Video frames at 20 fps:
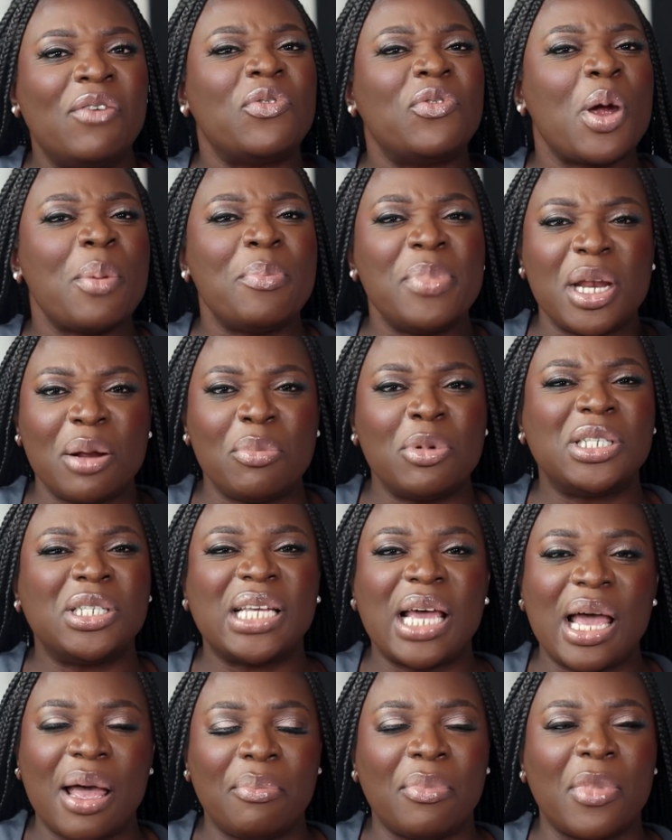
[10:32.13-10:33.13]
for a minimum
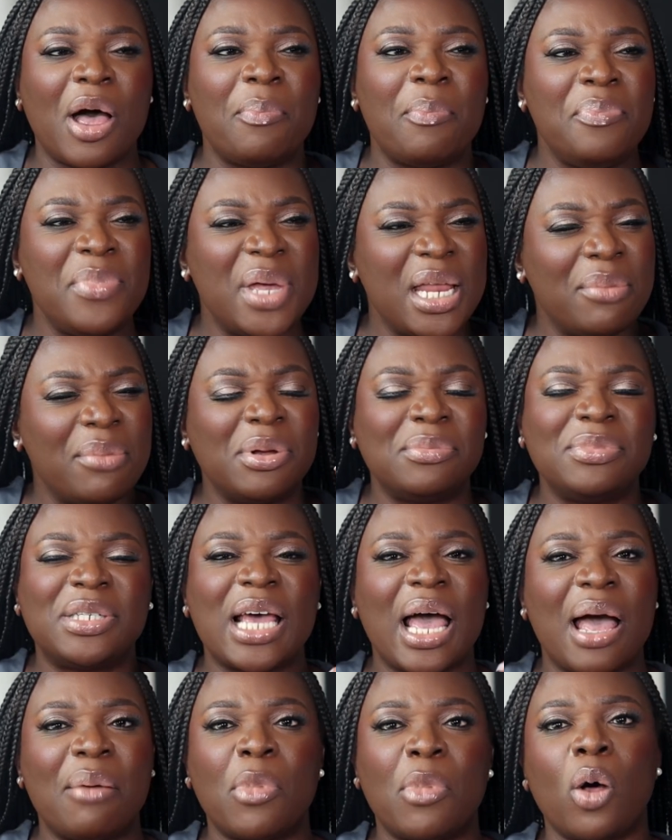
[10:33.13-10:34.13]

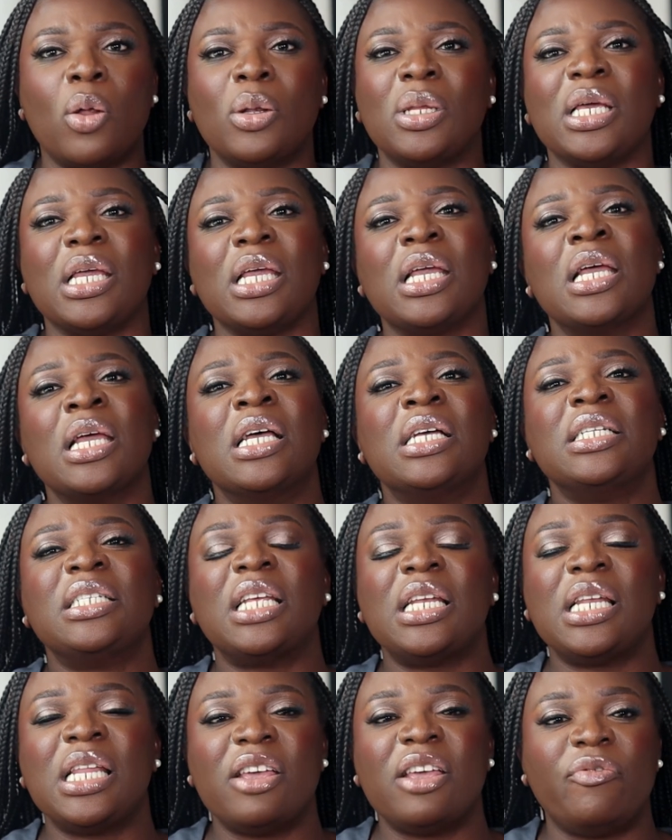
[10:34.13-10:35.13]
time only
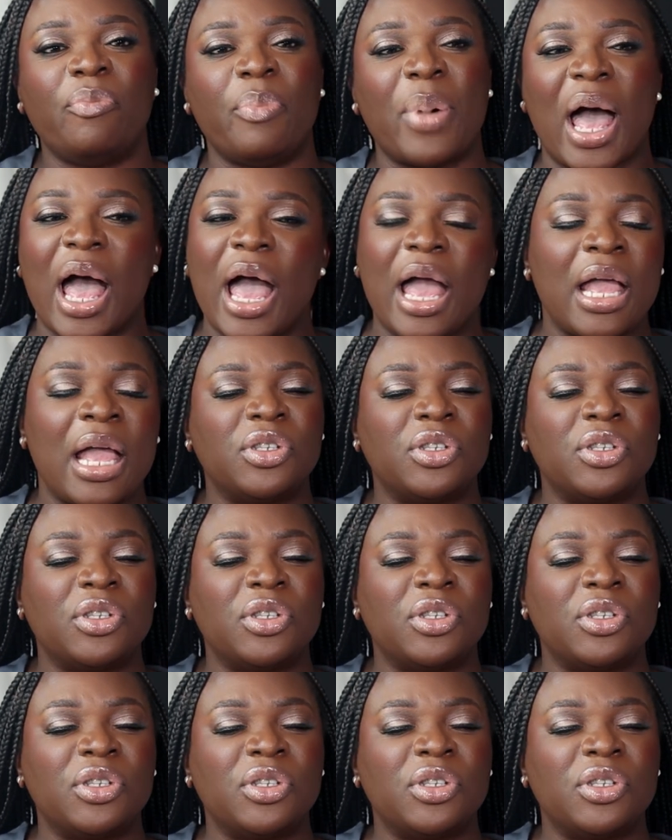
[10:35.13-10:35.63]
to live by.